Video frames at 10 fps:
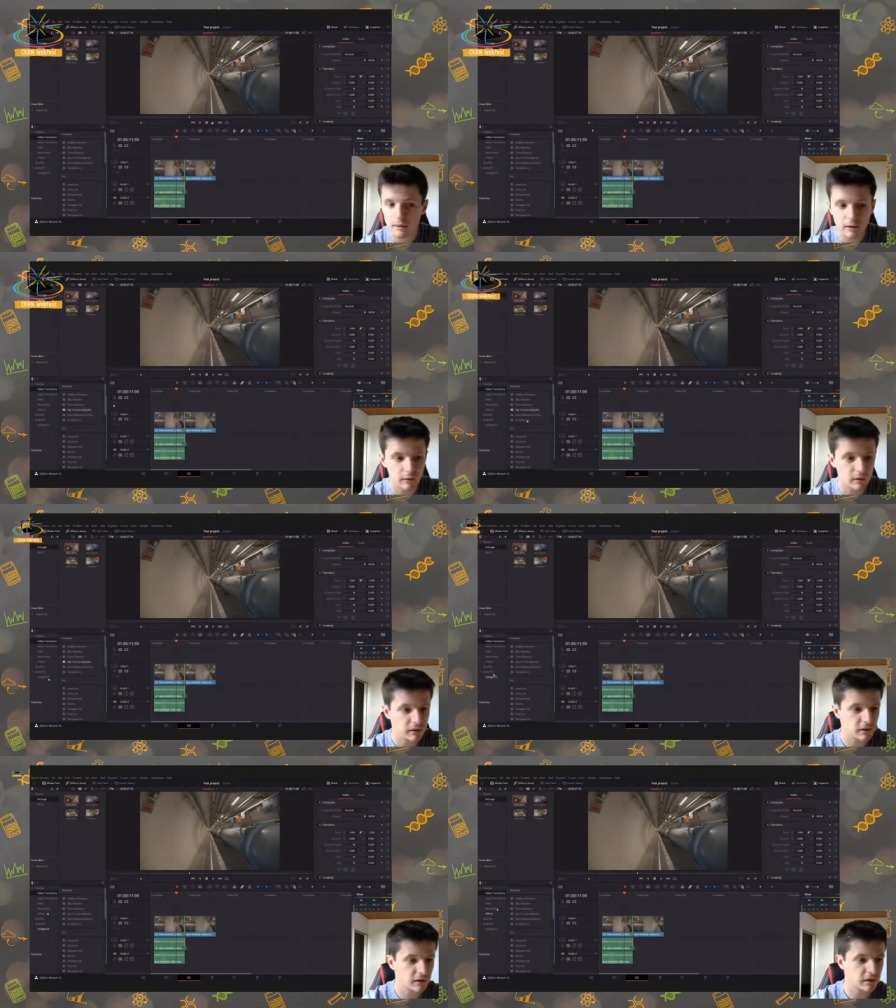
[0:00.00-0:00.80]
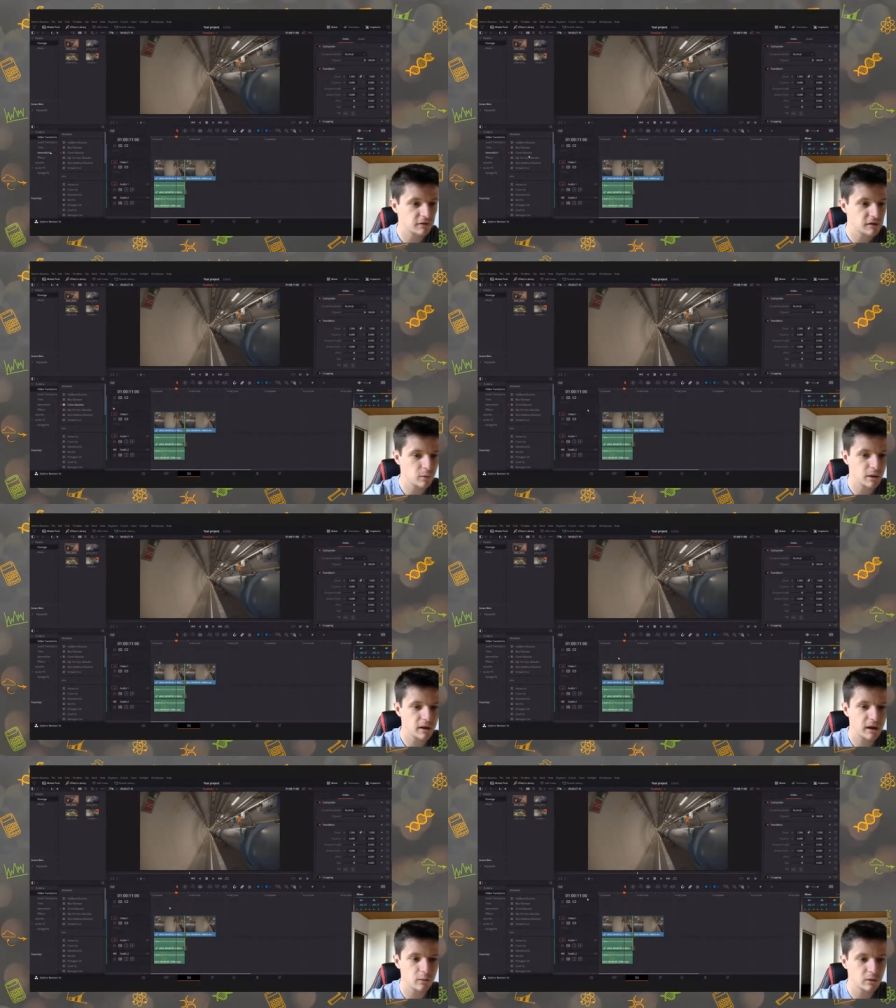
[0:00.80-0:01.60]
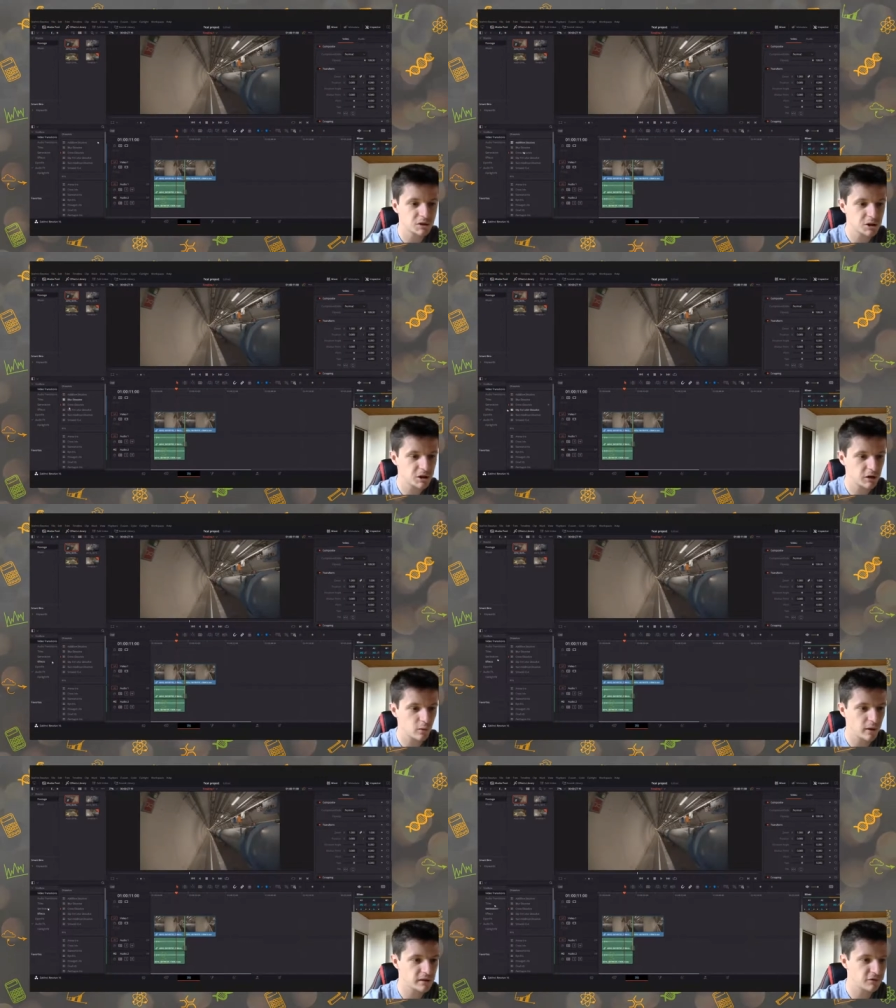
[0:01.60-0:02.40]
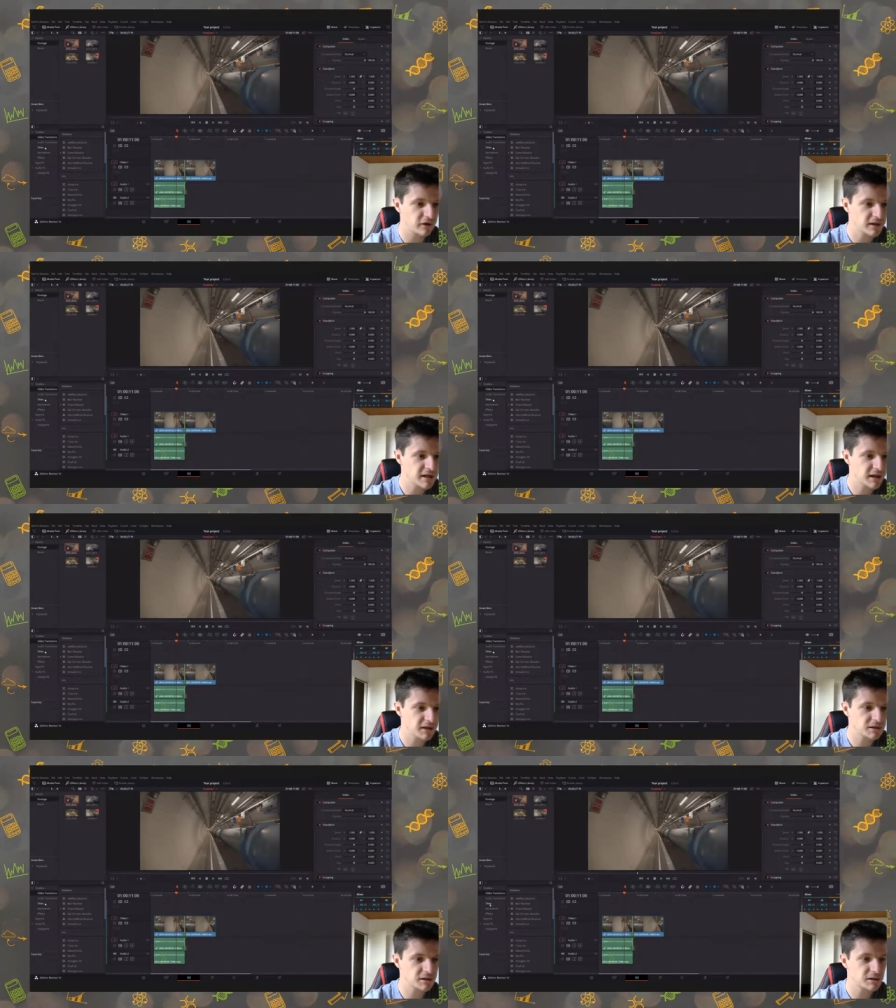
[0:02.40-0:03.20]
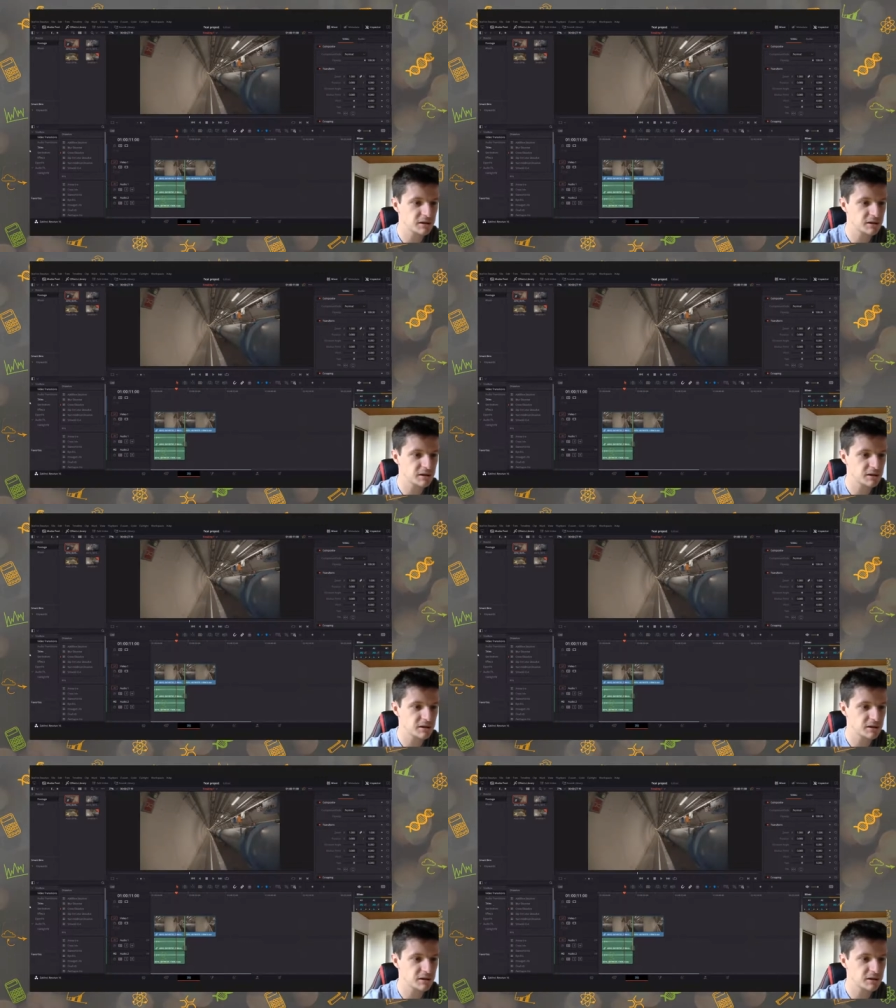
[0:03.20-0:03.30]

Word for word: no, I think that covers it well. I will just show you where to find text.